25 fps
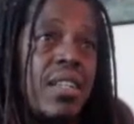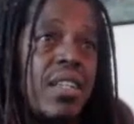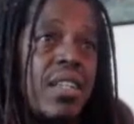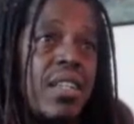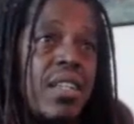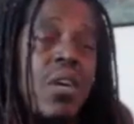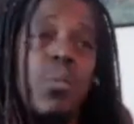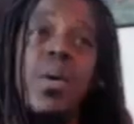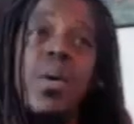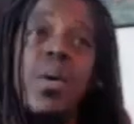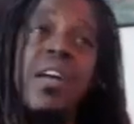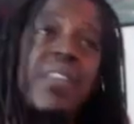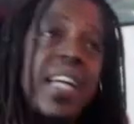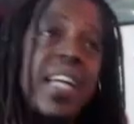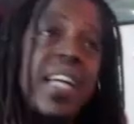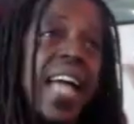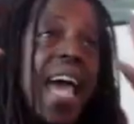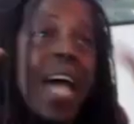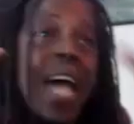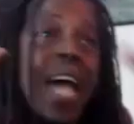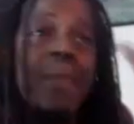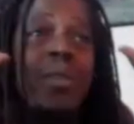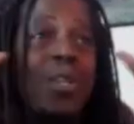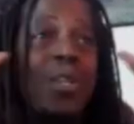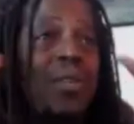
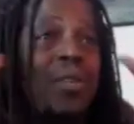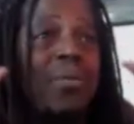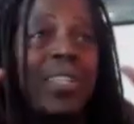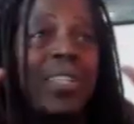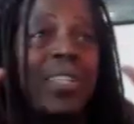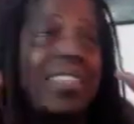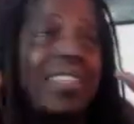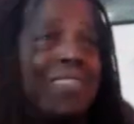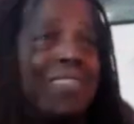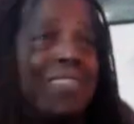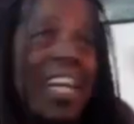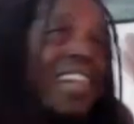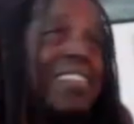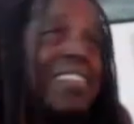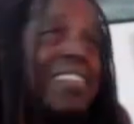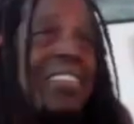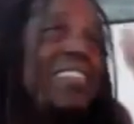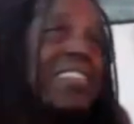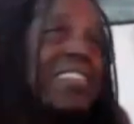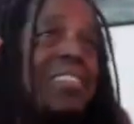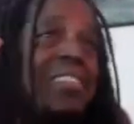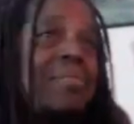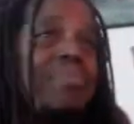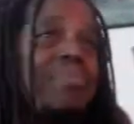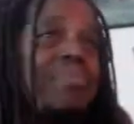enamored with Jay-Z's
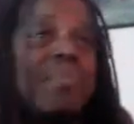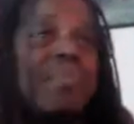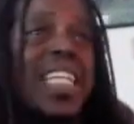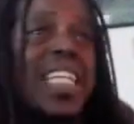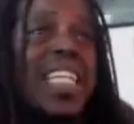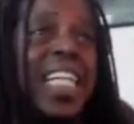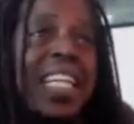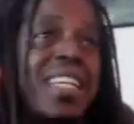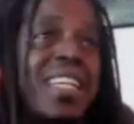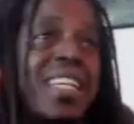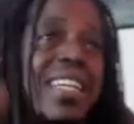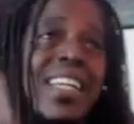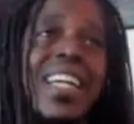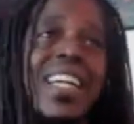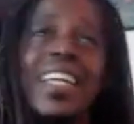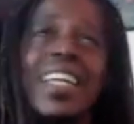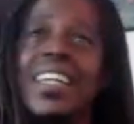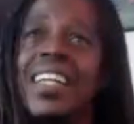money and